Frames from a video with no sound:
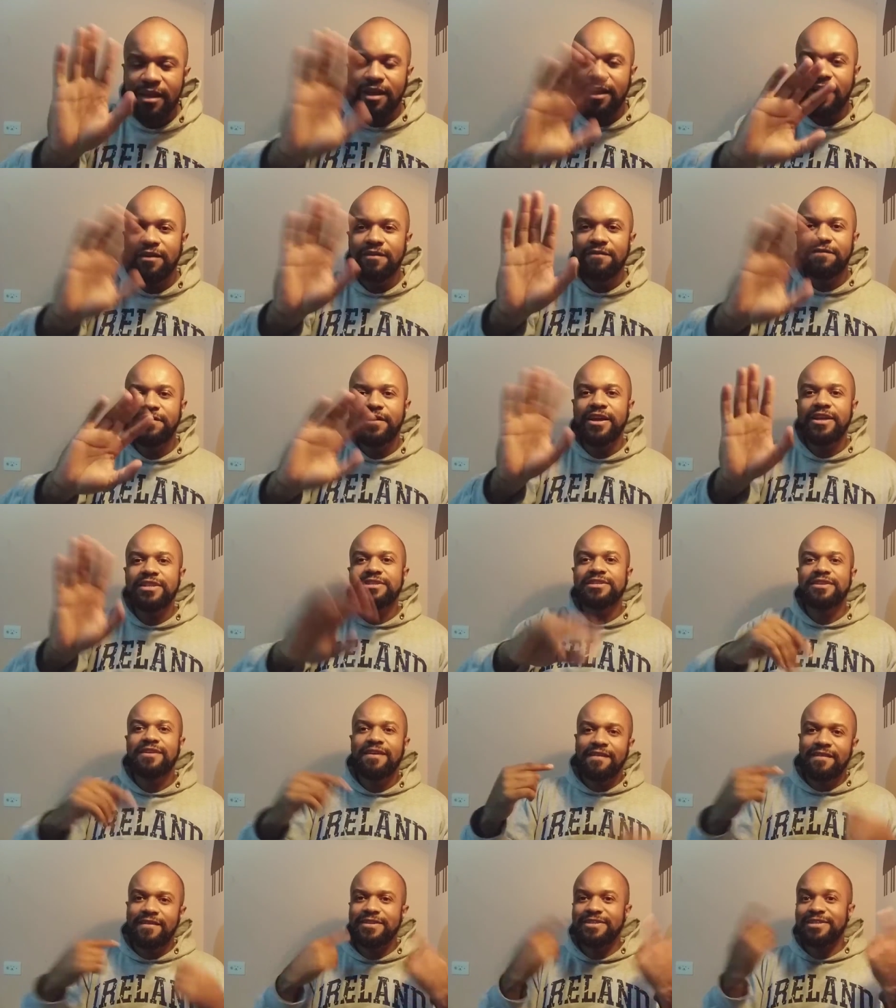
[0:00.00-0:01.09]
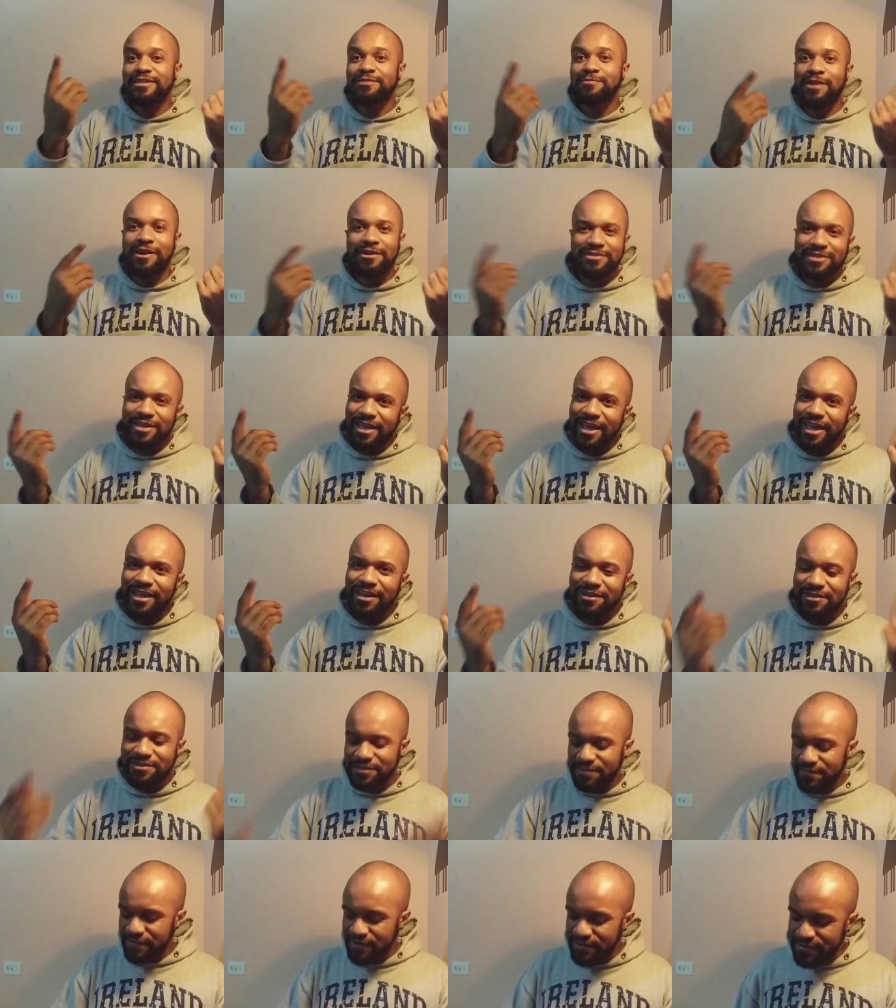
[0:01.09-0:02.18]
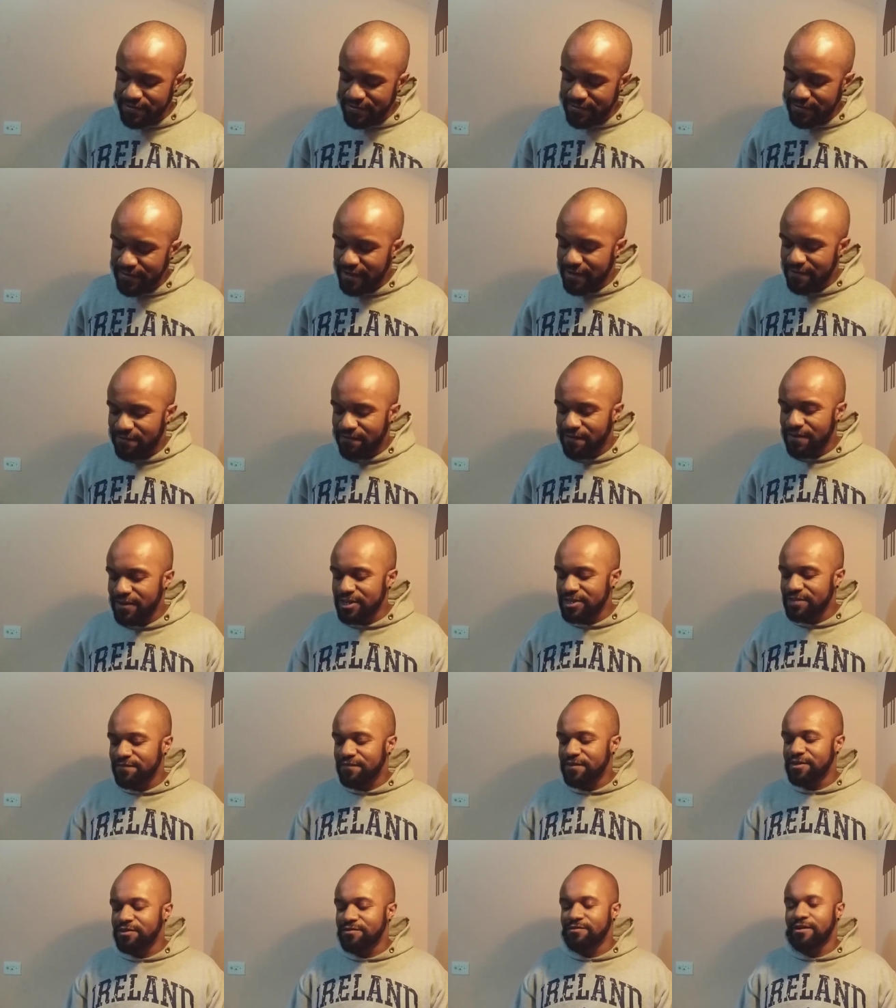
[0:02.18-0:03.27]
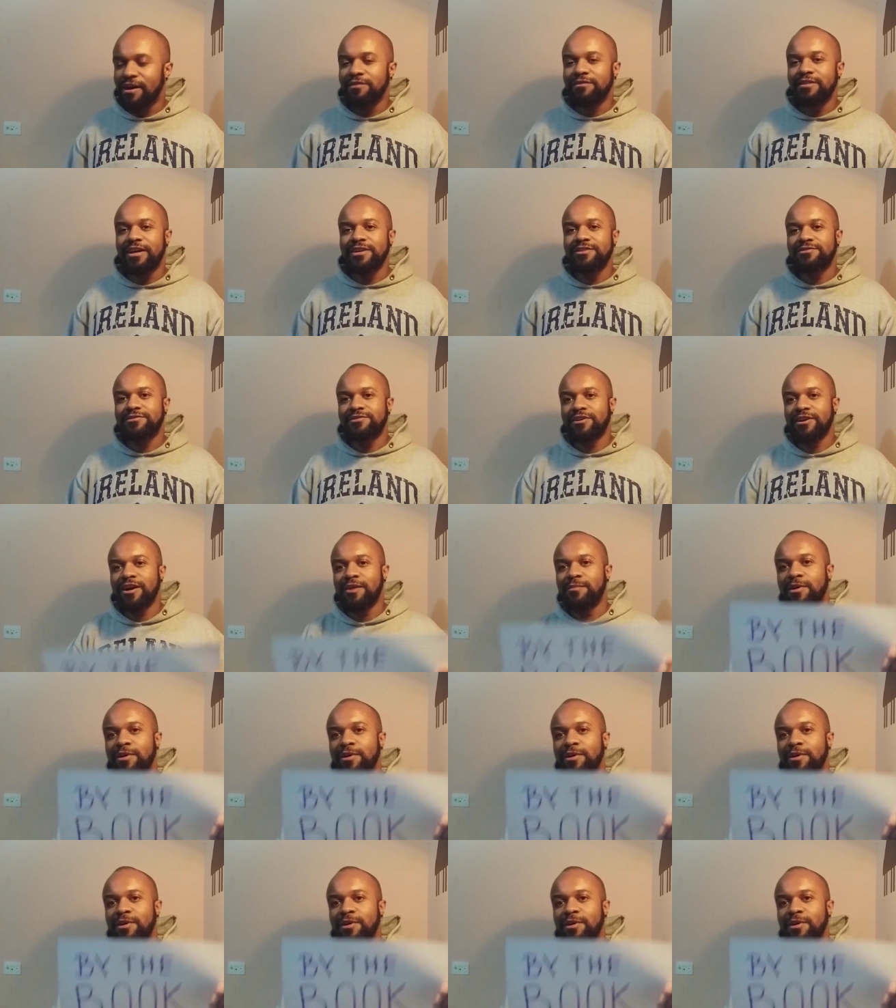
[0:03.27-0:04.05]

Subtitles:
Hello, friends! This is Marcos again, another video. And for this video, I would like to talk